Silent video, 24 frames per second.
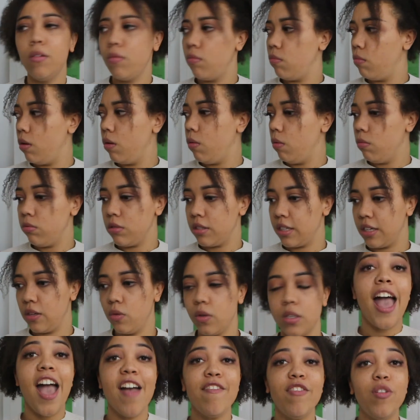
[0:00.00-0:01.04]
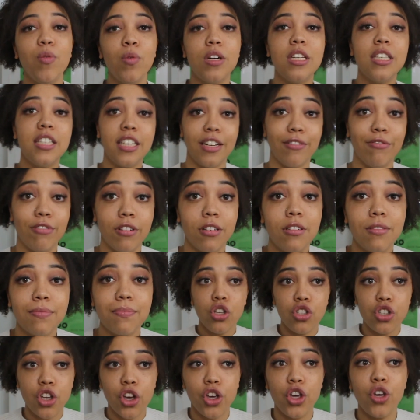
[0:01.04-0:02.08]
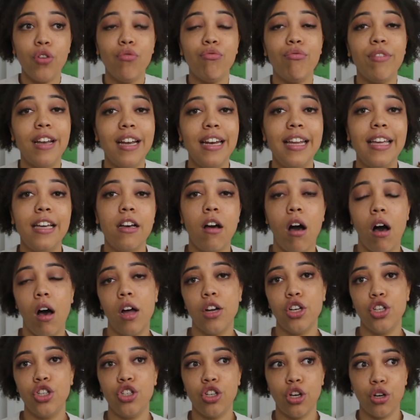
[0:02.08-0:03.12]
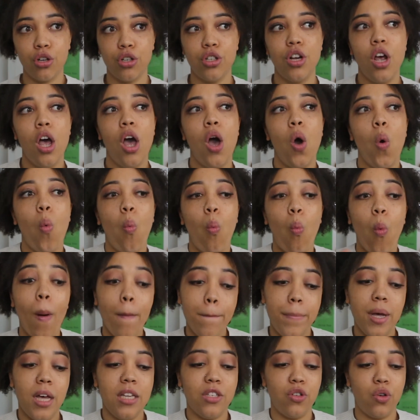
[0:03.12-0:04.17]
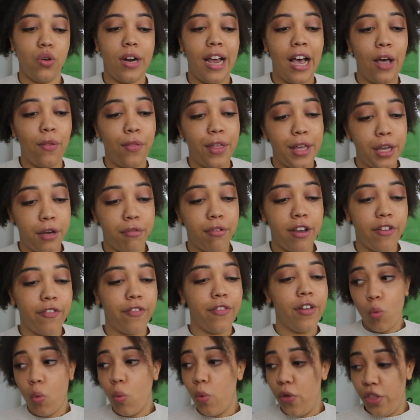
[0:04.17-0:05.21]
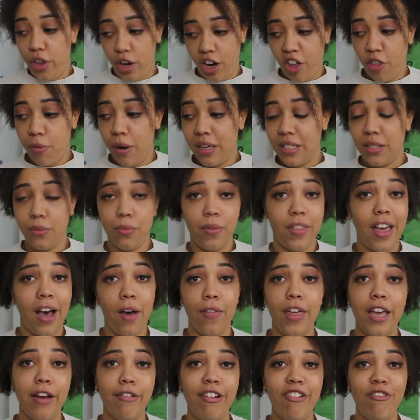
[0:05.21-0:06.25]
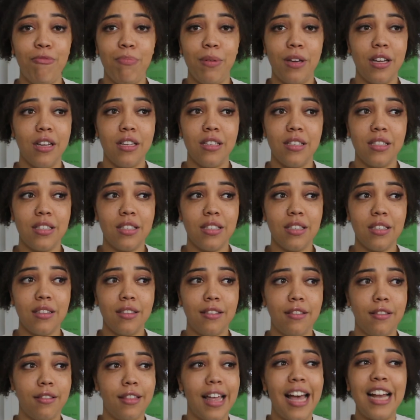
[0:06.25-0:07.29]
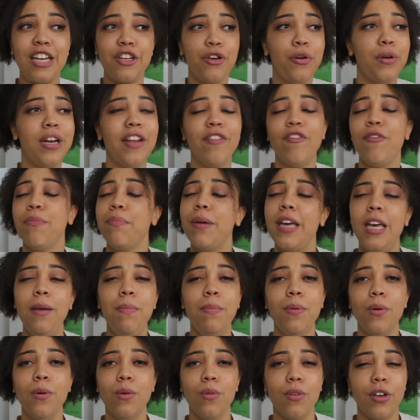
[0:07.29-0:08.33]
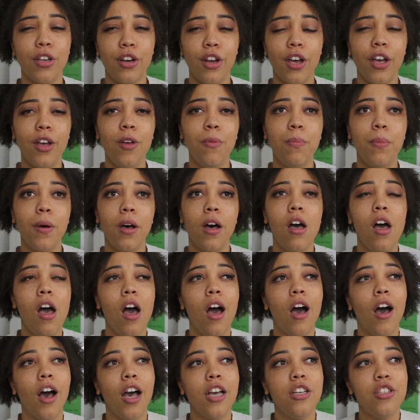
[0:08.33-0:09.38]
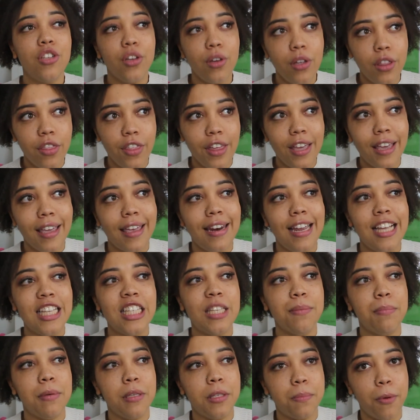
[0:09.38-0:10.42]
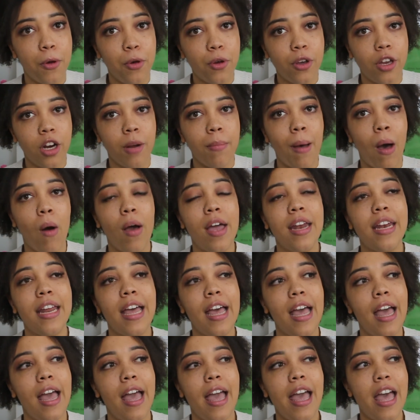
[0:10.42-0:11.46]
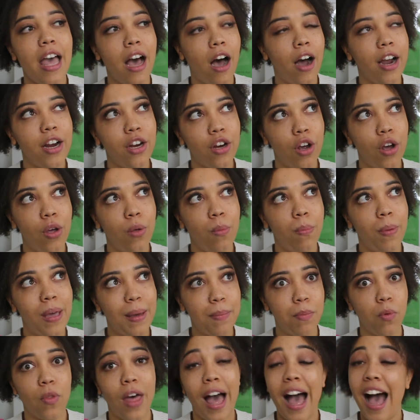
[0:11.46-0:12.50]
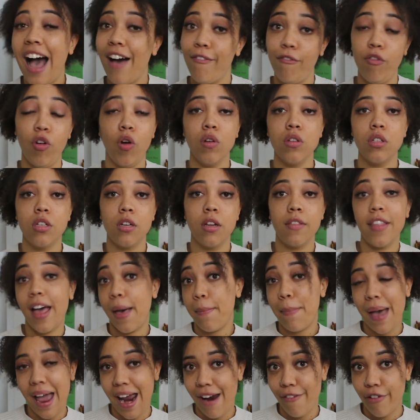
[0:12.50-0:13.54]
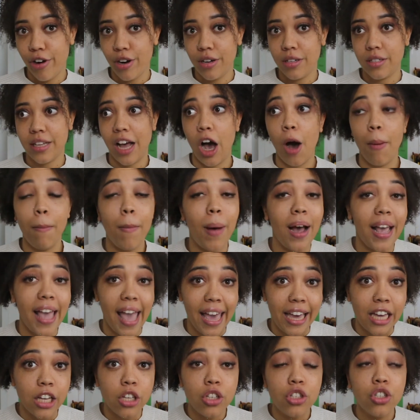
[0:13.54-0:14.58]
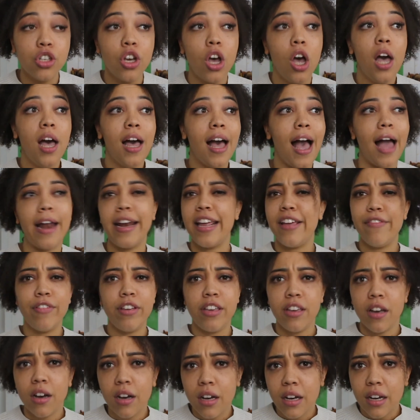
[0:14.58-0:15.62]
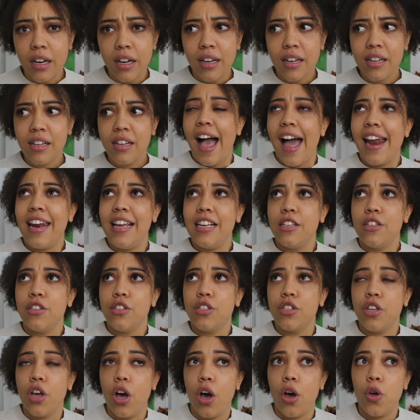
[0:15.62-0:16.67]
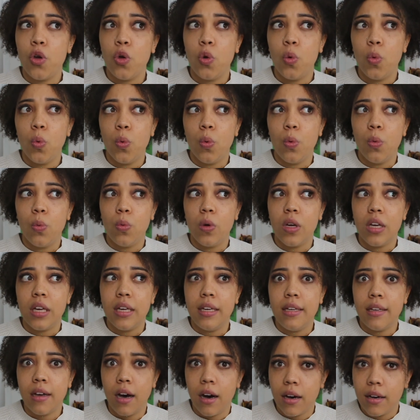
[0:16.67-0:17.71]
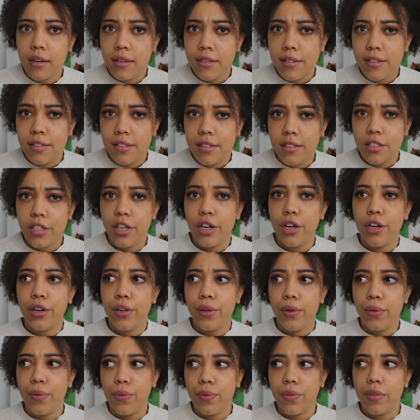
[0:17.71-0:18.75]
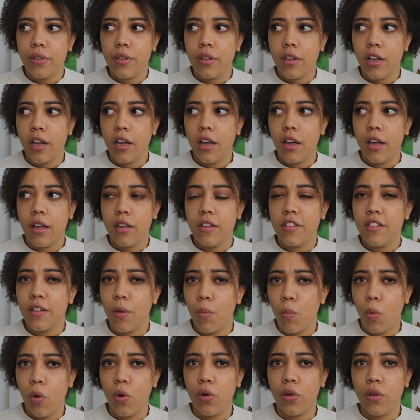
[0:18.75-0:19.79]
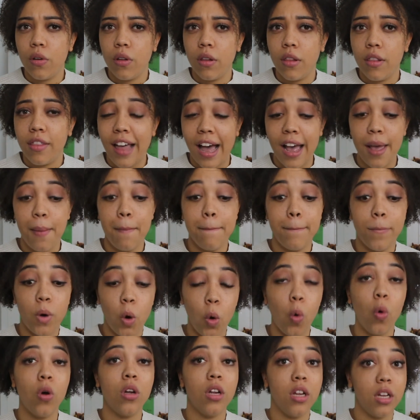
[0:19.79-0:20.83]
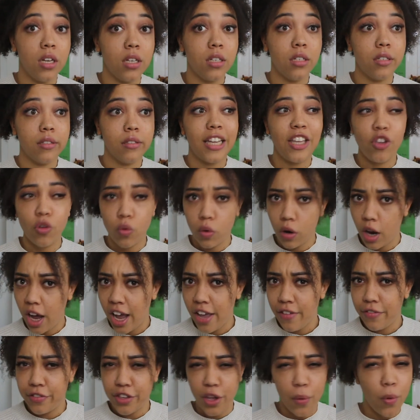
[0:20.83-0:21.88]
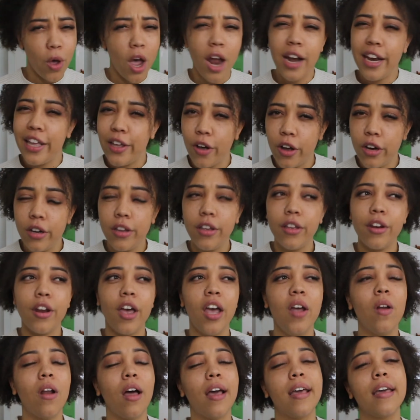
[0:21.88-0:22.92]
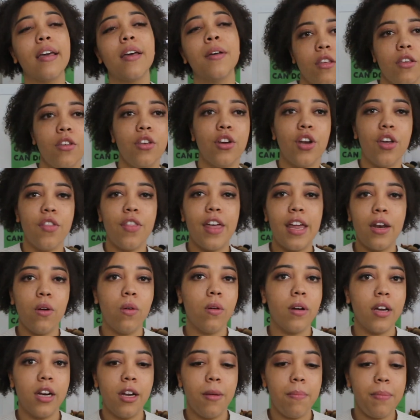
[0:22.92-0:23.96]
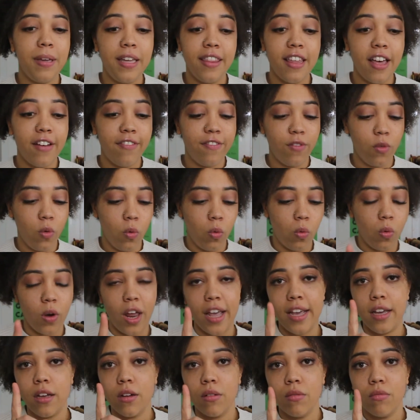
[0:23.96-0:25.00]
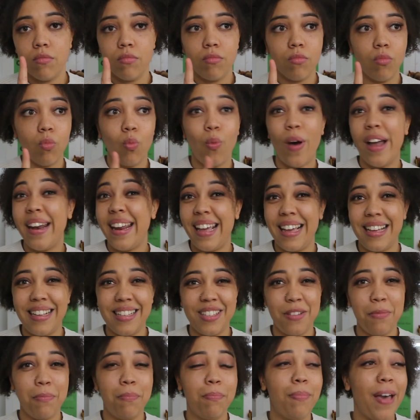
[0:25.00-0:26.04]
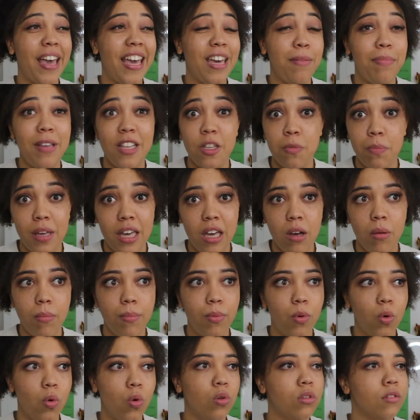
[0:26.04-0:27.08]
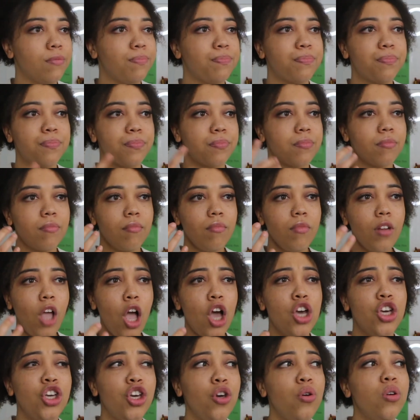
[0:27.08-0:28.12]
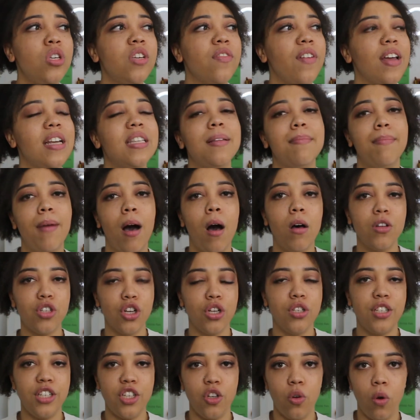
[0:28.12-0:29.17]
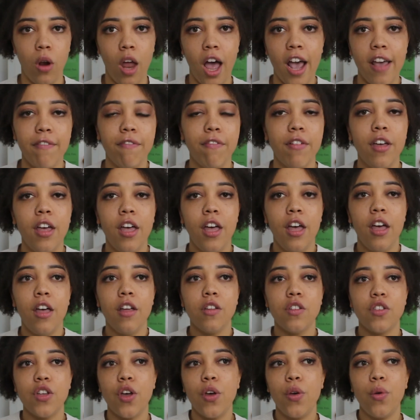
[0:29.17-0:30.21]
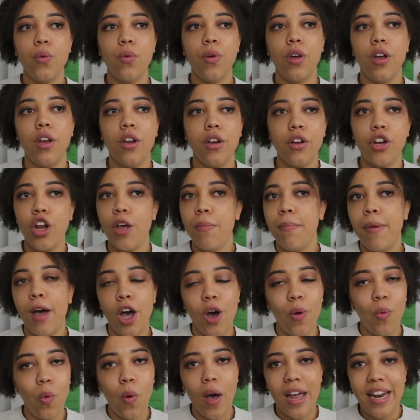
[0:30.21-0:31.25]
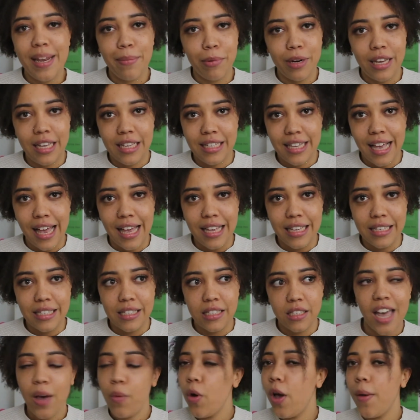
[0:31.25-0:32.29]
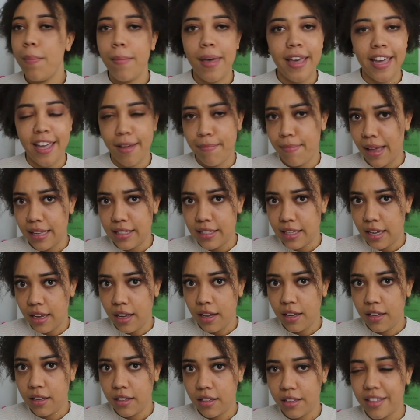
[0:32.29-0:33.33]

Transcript: Whoa, what was that noise? Everyone is different, so you really can't judge one person on how they grieve with another person with how they grieve, because they're two different people, you know. But I do think it needs to be spoken about, and I know people that have lost their parents that are my age and even younger, and it's so young to lose someone that important in your life so early on, you know. Like, you know, they're not going to be there for like weddings, babies being born, huge events and milestones in your life. So no matter what anybody says, it won't make it better.